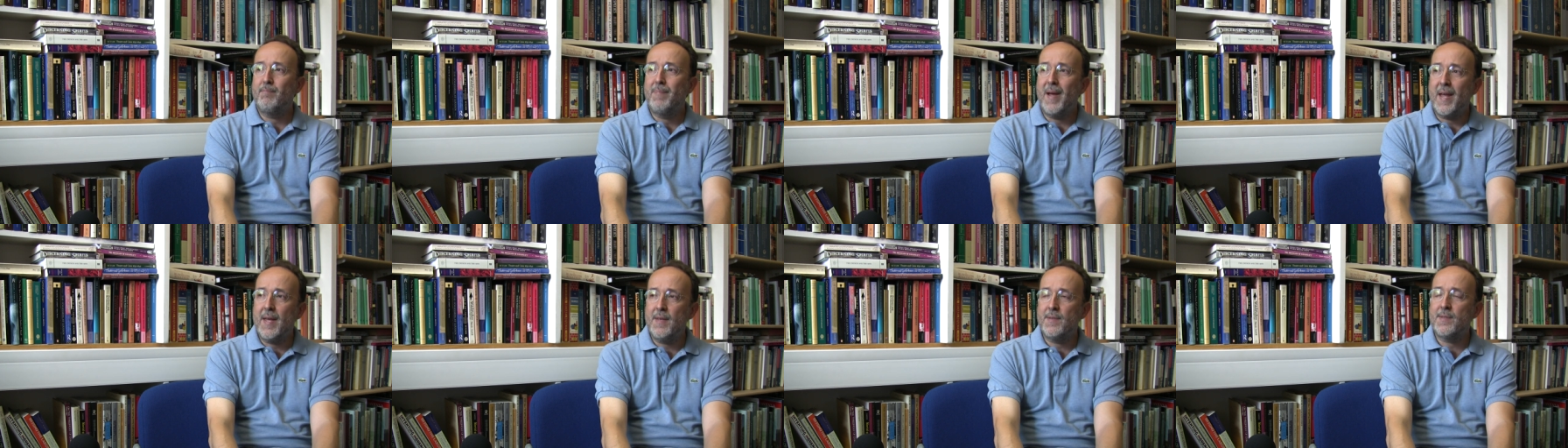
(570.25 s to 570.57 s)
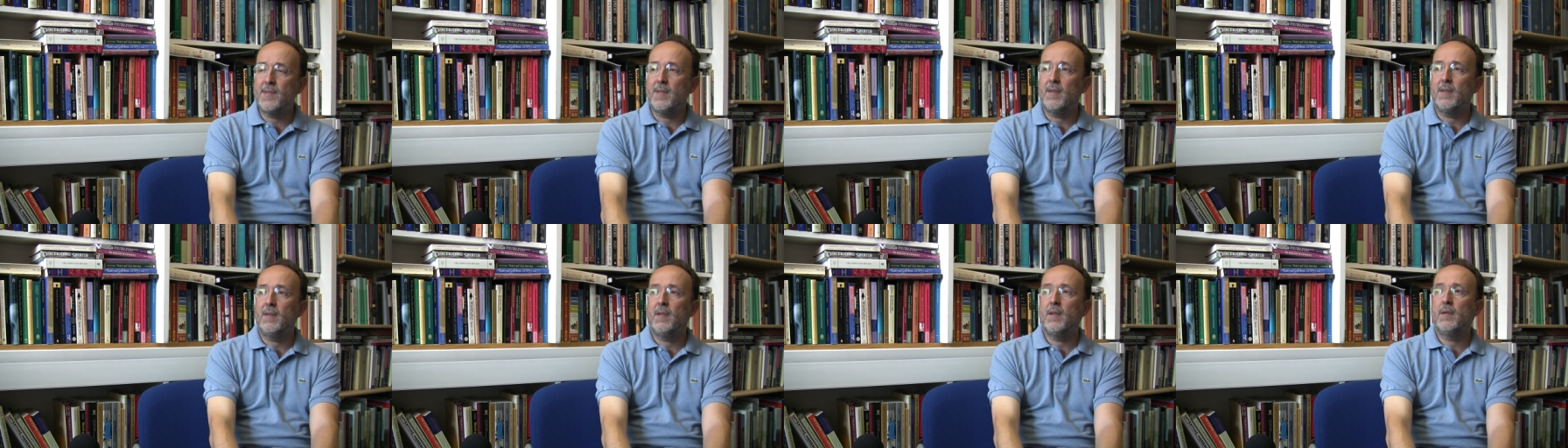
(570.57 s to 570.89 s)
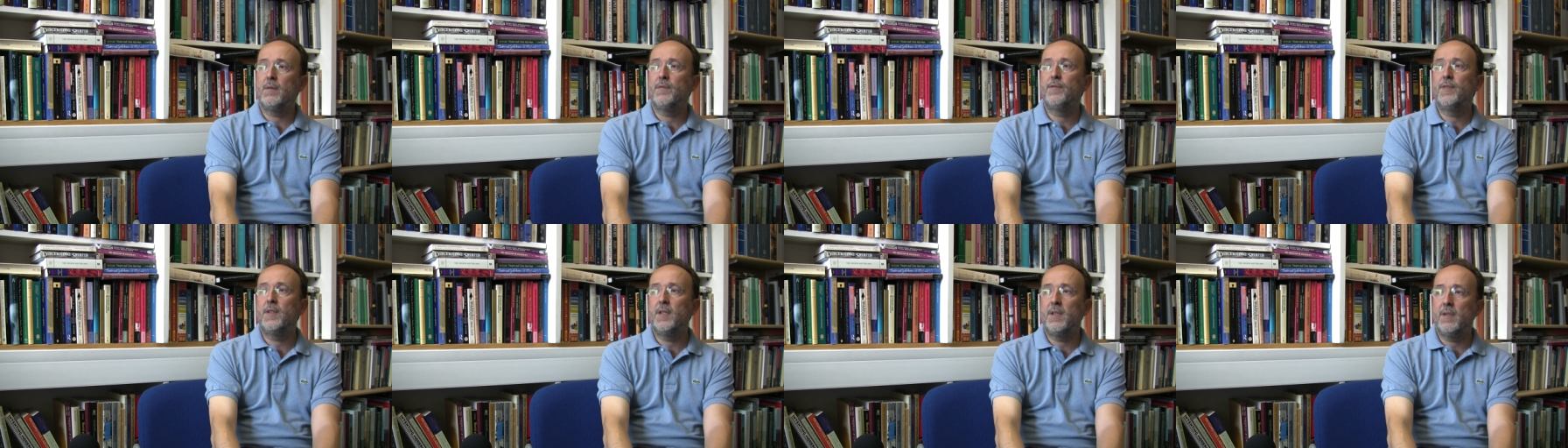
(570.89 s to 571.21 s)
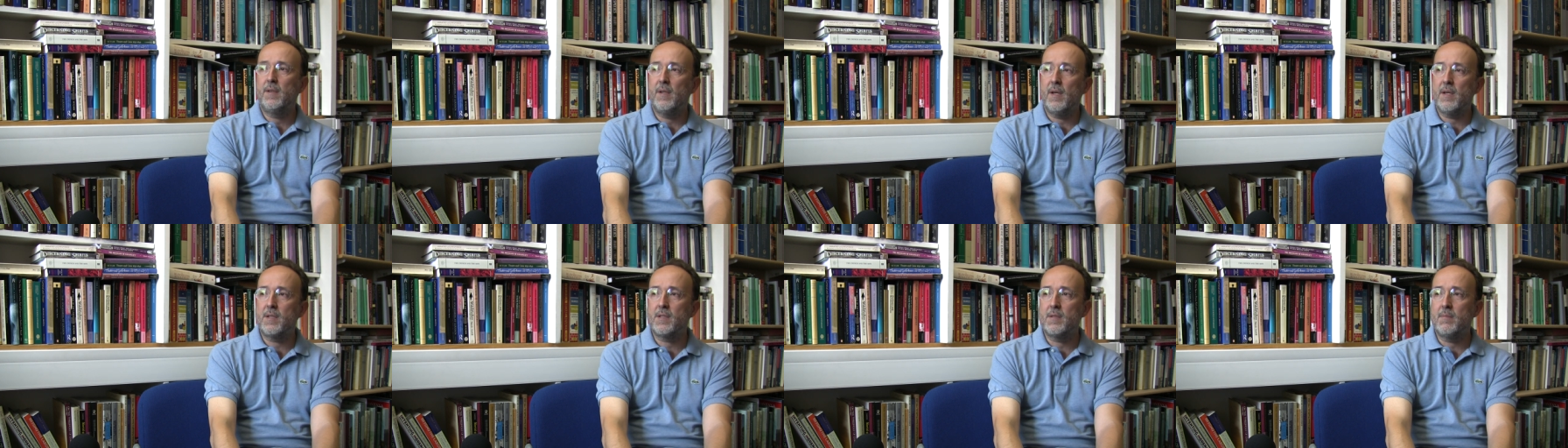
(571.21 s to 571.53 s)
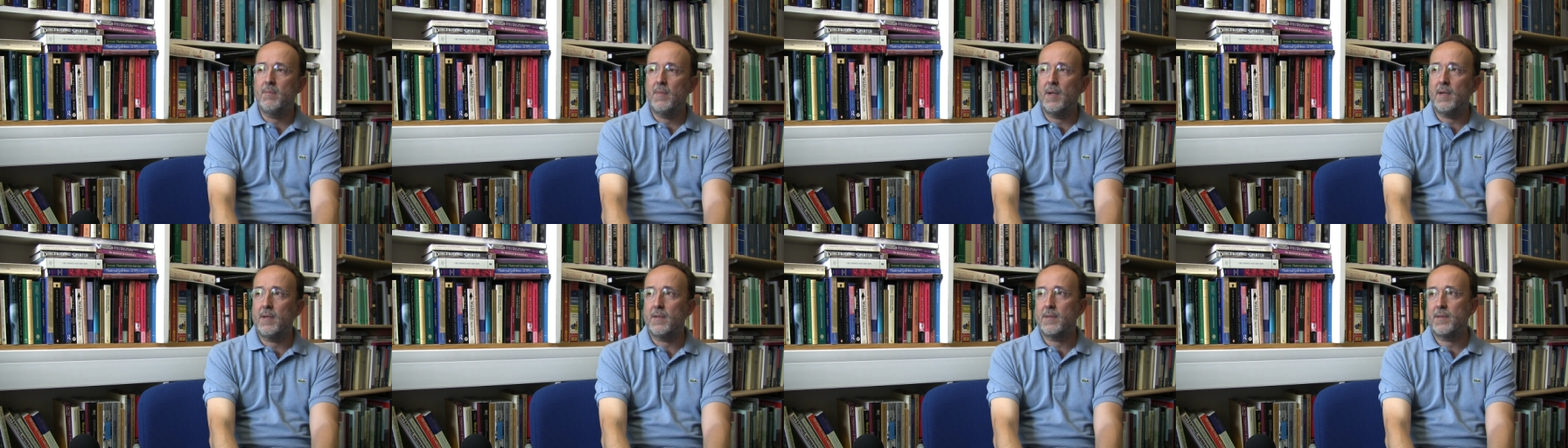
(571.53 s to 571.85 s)
basing
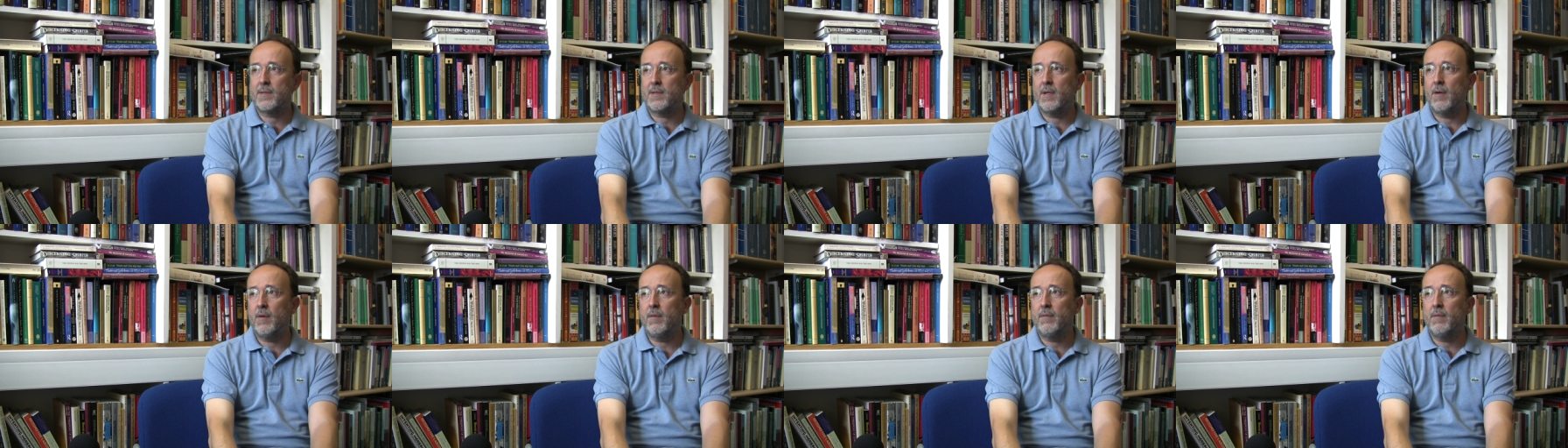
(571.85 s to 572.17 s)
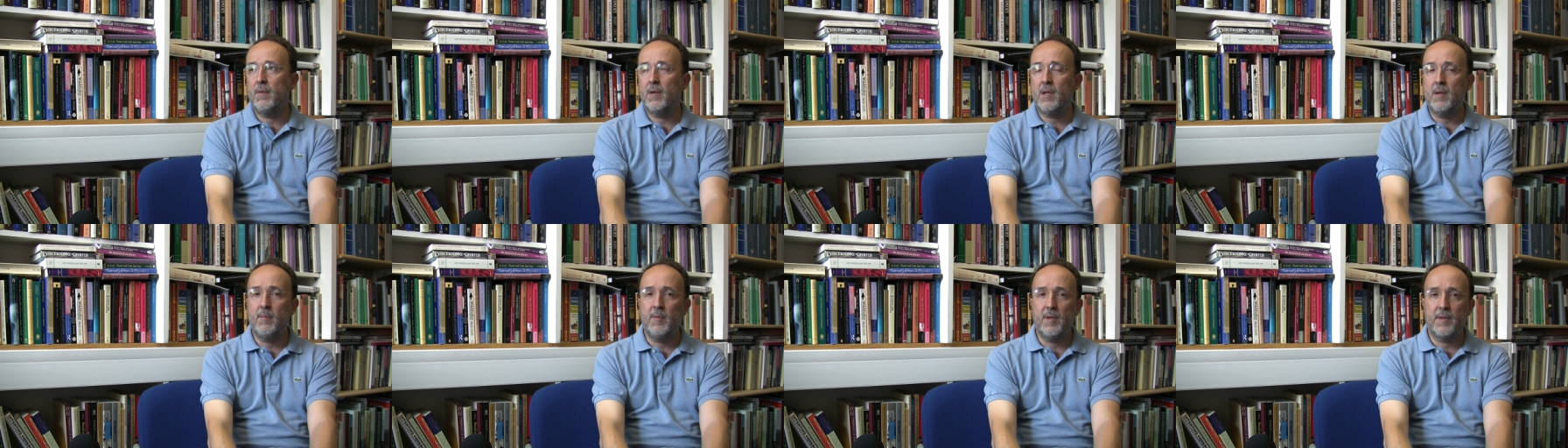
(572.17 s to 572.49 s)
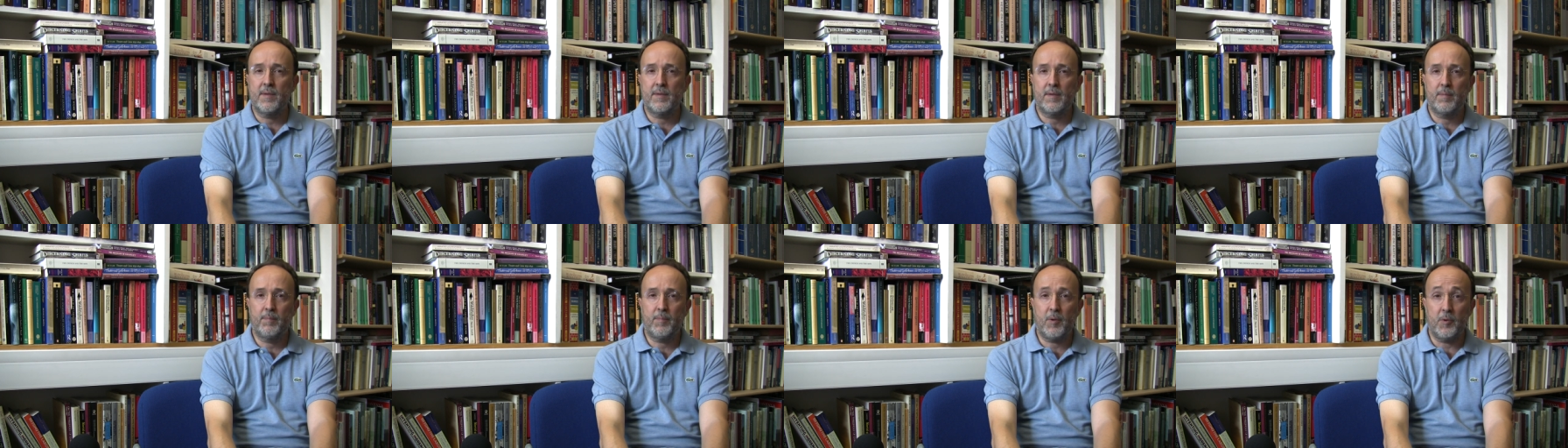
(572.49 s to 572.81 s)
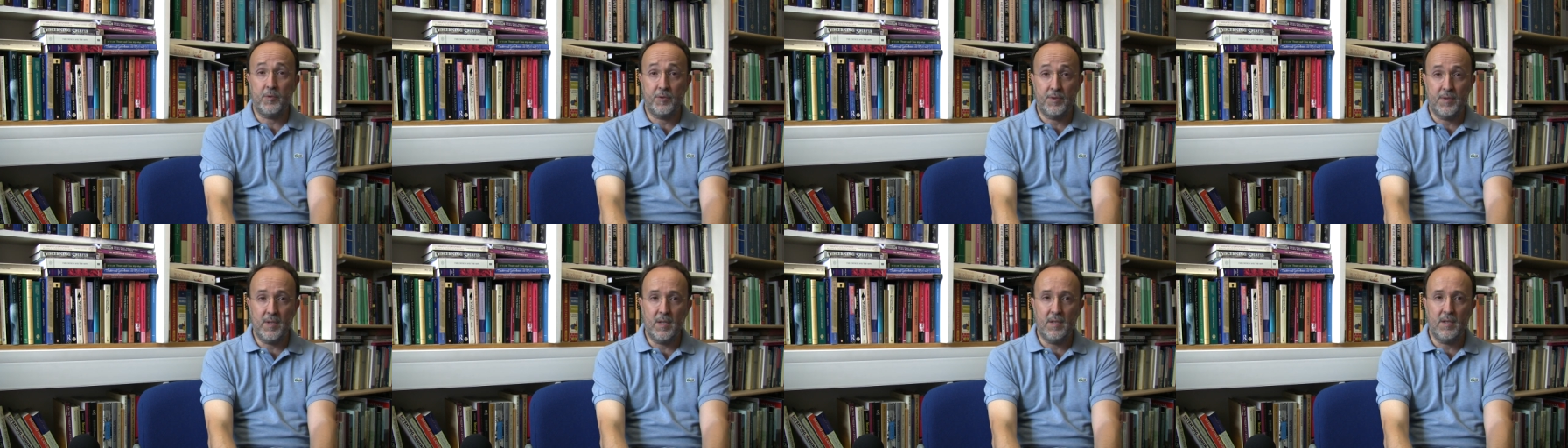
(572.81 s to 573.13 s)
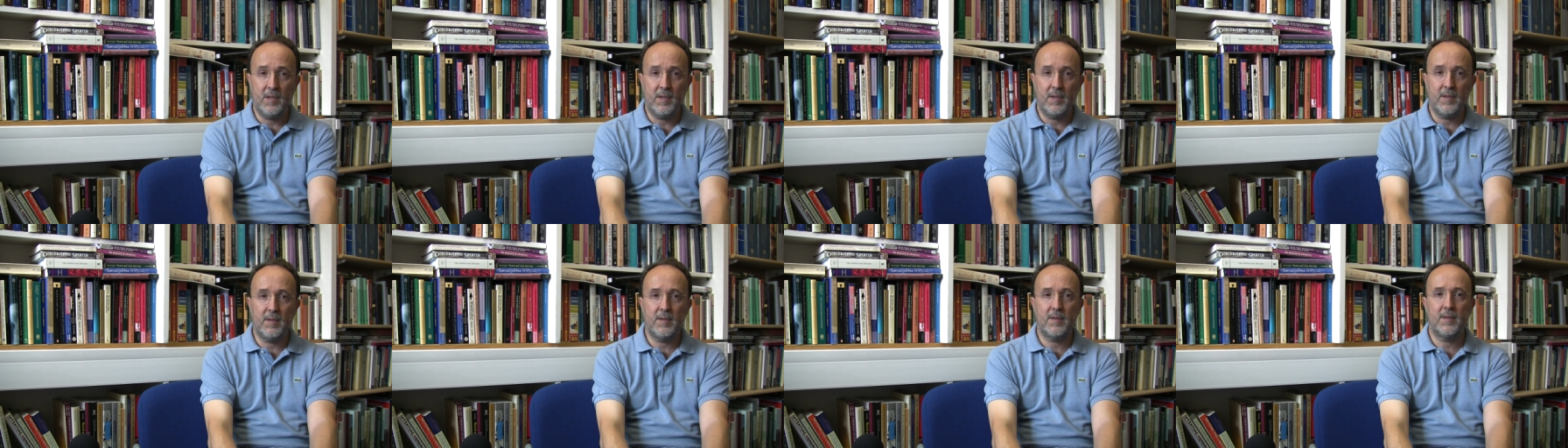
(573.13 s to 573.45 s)
infinitesimals on limits
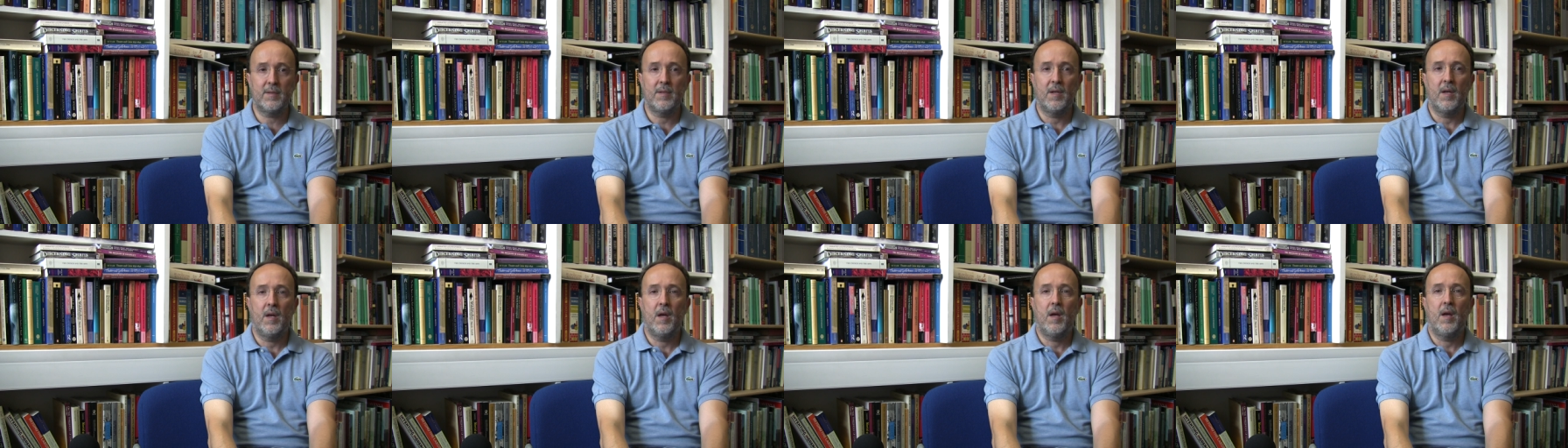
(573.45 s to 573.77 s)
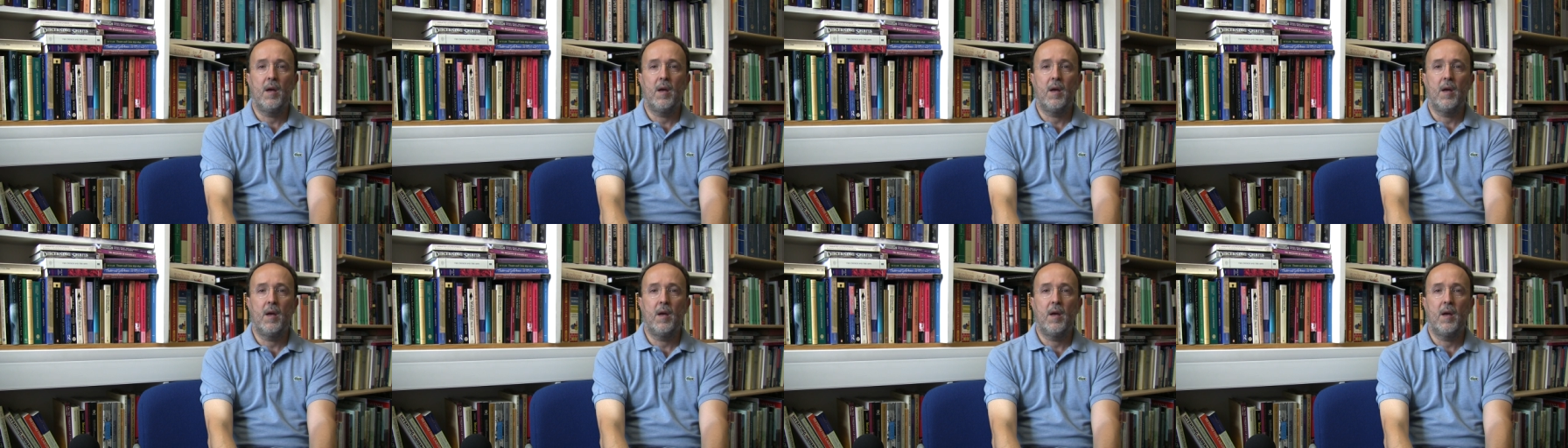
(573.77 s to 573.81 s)
procedures,